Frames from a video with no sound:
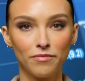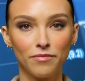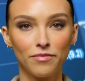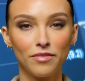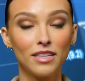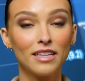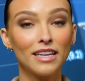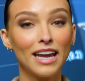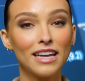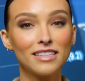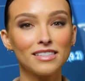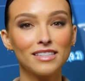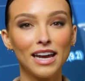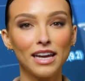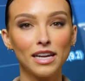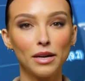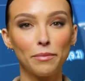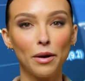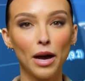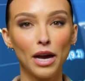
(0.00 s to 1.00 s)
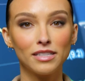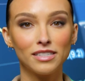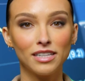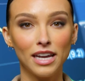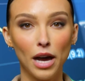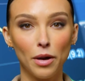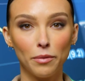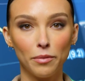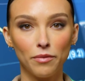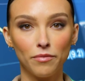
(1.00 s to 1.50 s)
The Nasdaq Composite
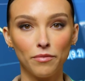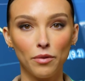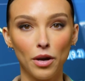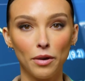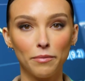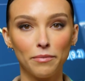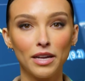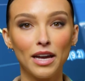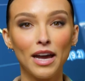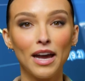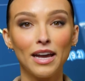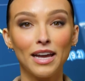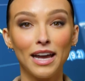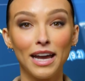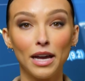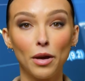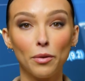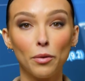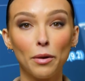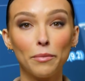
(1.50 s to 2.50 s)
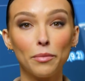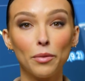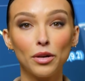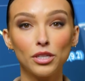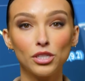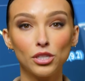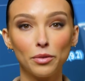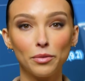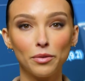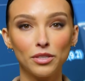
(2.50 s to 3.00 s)
outperformed, gaining
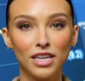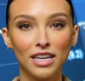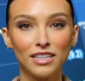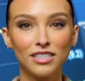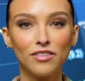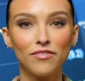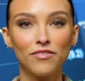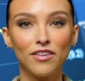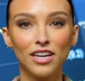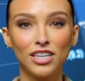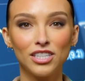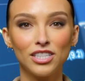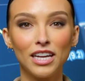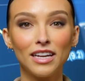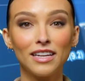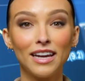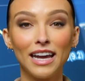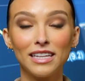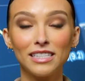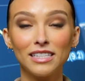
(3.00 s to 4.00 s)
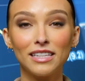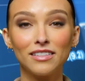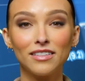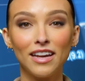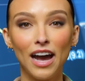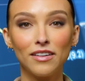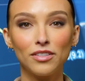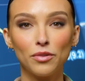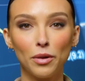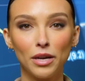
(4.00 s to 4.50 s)
1.2% to finish at
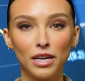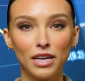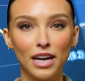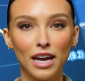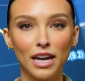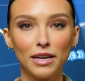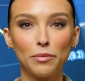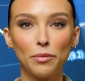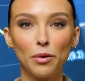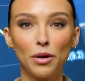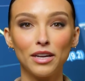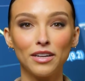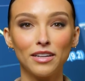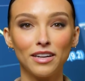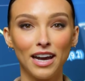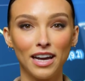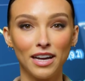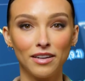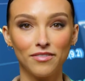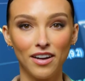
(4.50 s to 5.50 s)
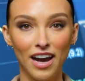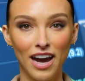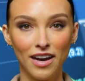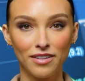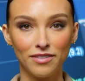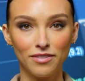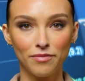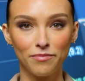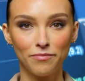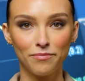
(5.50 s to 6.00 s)
19,529.95.
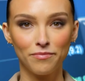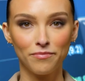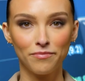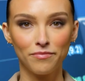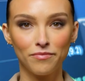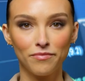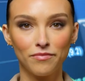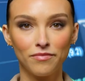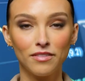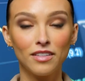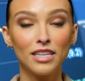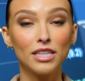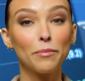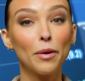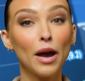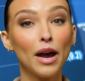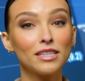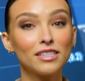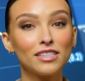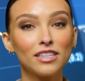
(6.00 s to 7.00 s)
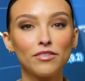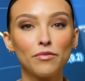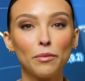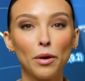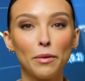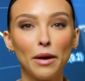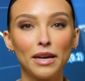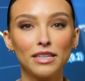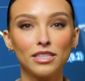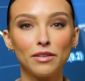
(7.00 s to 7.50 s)
This positive
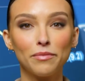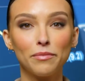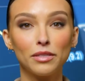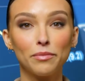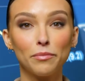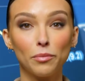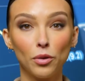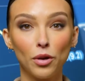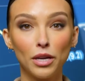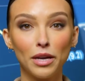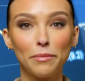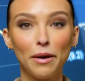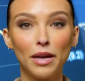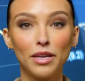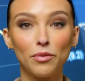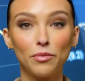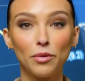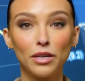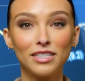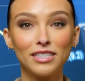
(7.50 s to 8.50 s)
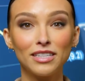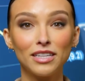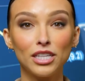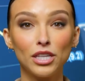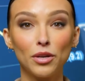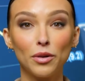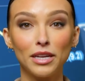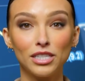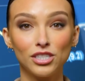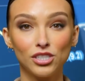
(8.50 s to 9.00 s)
momentum is buoyed by the recent
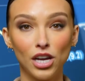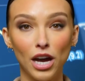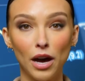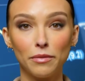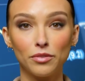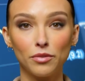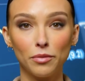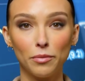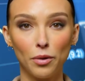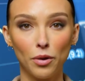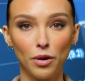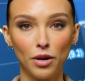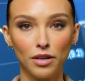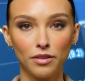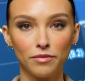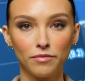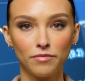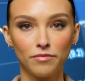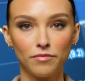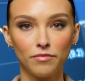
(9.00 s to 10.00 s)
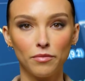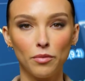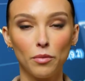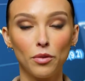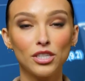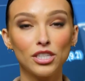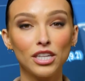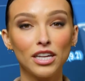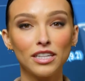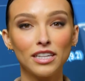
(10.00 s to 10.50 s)
U.S. jobs report,
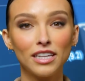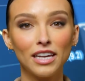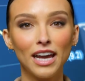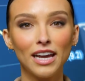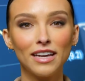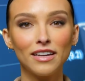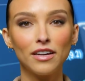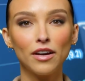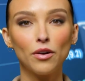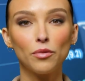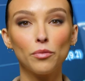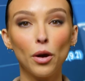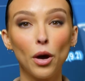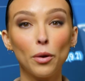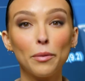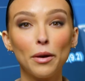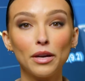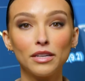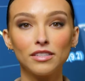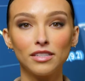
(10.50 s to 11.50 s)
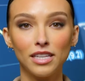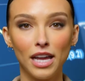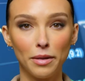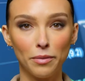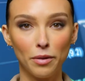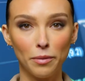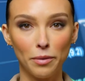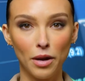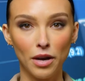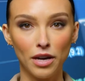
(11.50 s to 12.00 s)
which indicated a robust
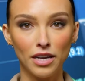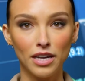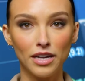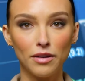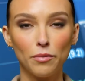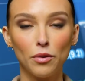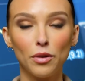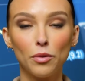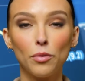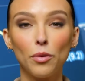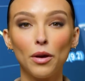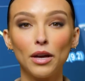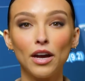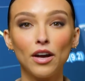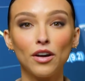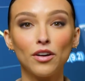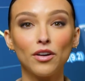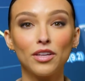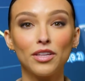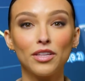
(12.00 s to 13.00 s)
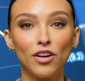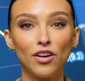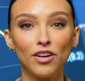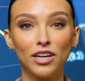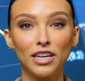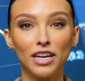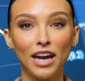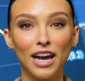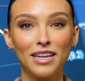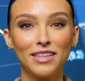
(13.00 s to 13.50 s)
labor market with
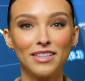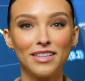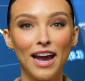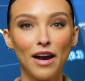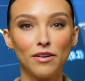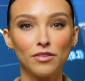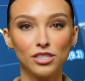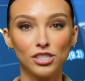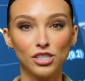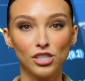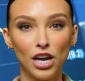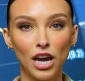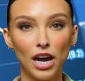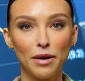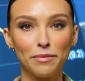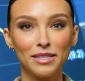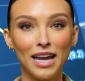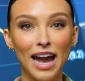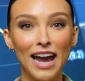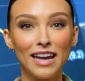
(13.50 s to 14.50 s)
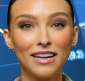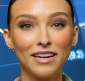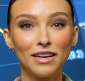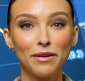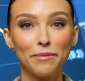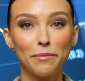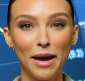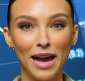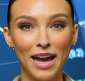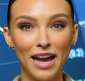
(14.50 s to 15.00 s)
139,000 jobs added
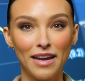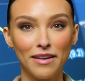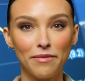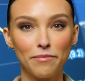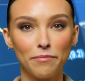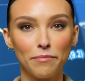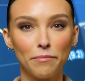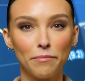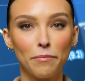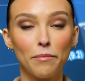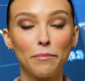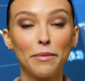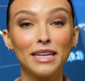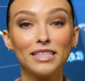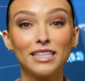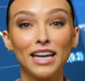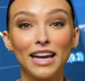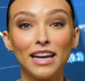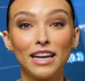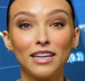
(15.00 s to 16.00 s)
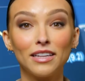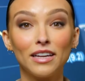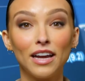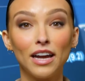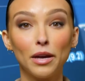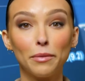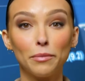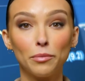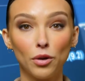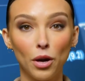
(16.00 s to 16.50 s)
in May, maintaining the
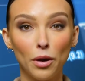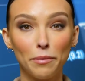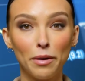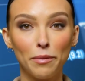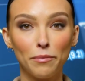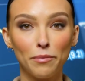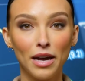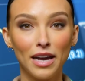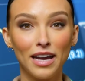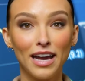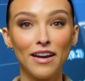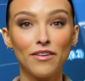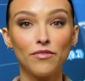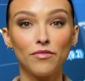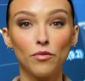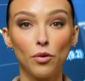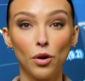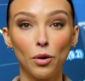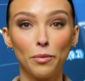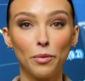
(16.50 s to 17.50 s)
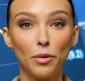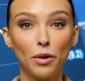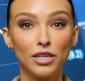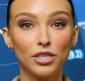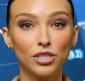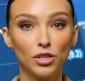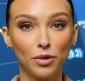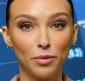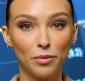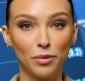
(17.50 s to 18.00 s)
unemployment rate at
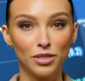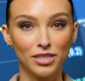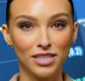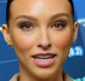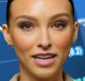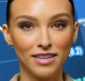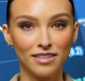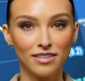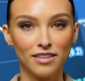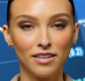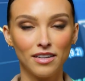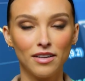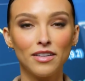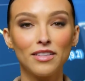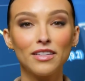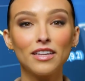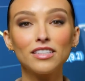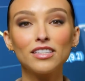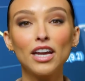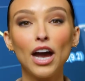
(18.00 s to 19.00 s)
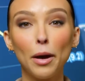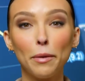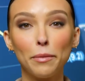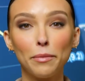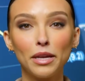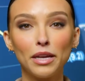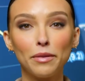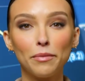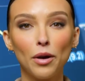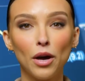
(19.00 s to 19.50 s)
4.2%. This
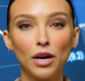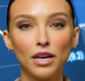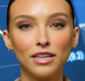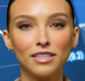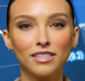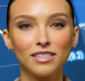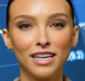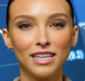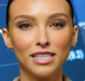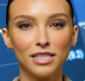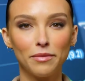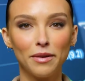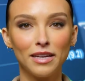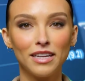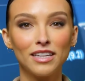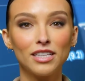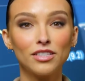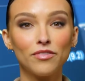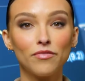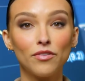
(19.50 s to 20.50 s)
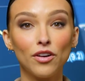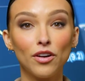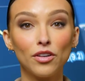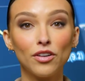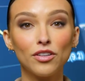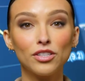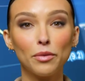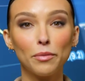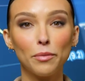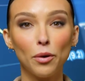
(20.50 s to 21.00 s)
upbeat market sentiment is further
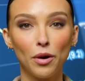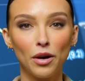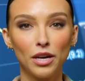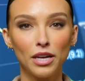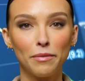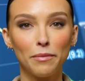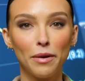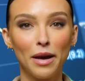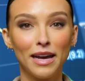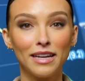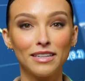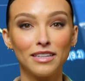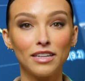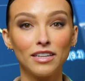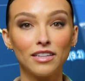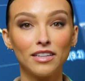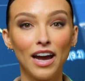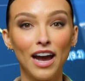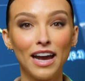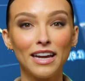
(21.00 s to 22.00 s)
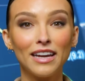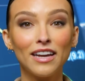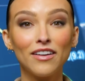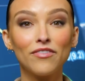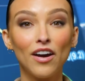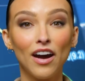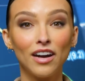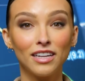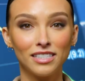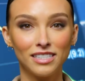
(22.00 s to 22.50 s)
supported by a decline in
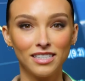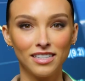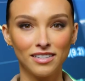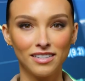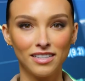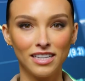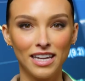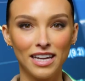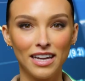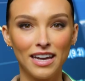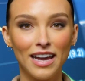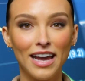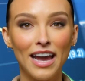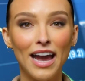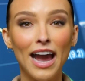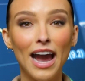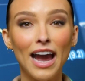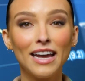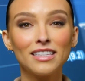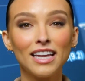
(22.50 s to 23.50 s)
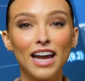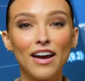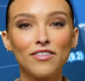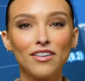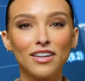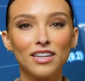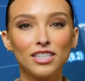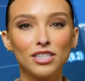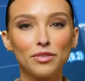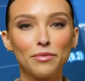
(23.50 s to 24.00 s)
volatility, as
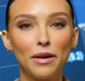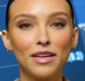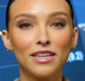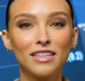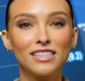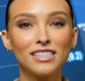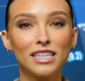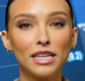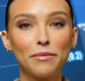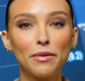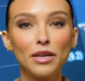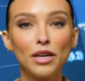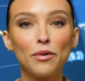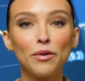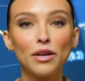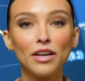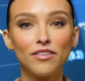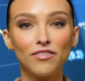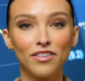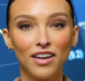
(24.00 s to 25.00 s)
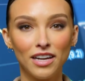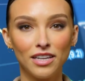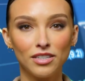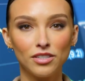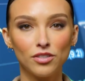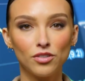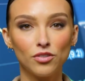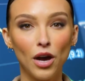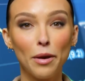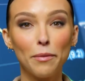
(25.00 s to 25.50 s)
evidenced by the CBOE
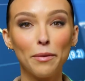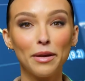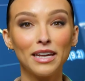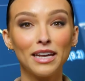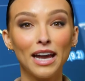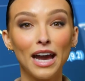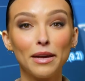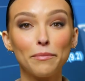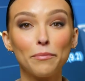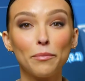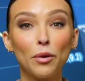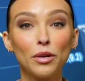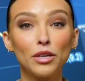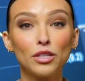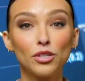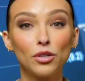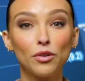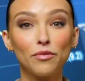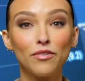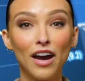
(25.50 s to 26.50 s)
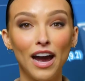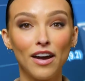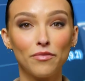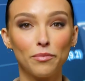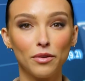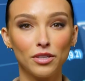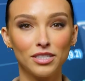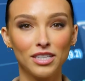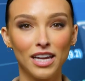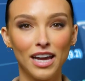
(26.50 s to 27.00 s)
VIX dropping
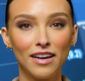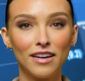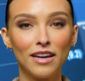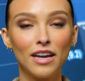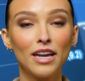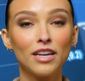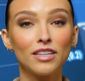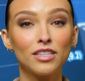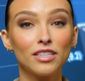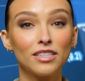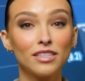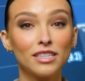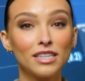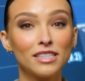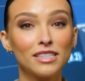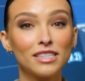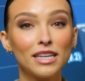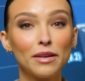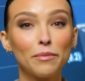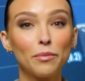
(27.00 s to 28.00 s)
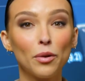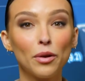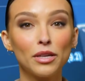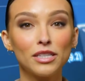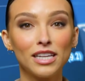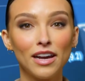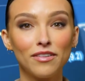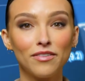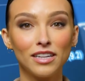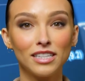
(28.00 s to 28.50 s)
9.25% to
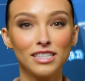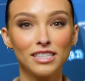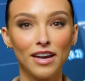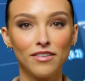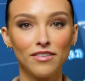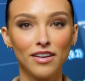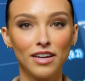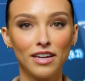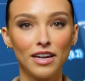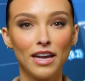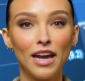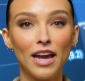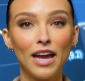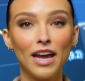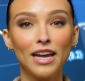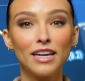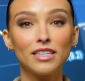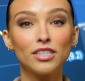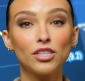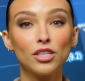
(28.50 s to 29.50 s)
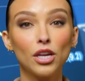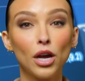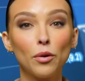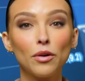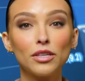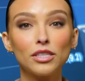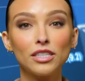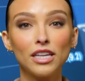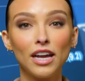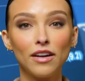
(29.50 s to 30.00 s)
16.77, its
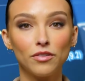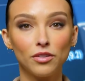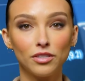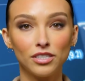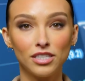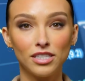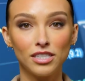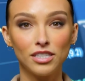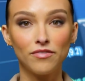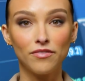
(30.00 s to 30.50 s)
lowest level since